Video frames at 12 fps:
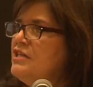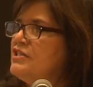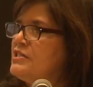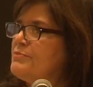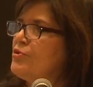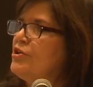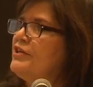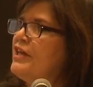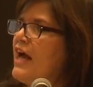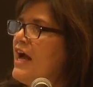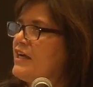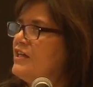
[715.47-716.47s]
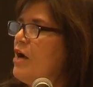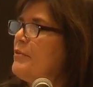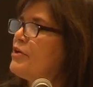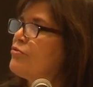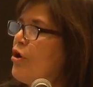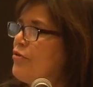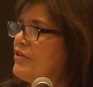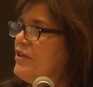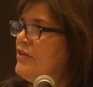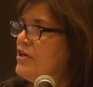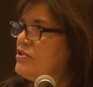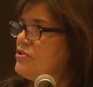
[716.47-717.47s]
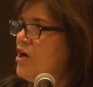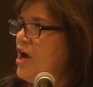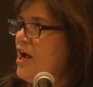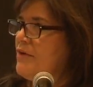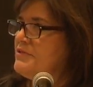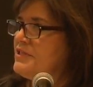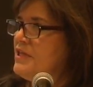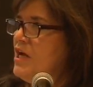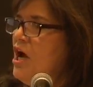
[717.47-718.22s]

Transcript: to spurring the economic growth in their tribes.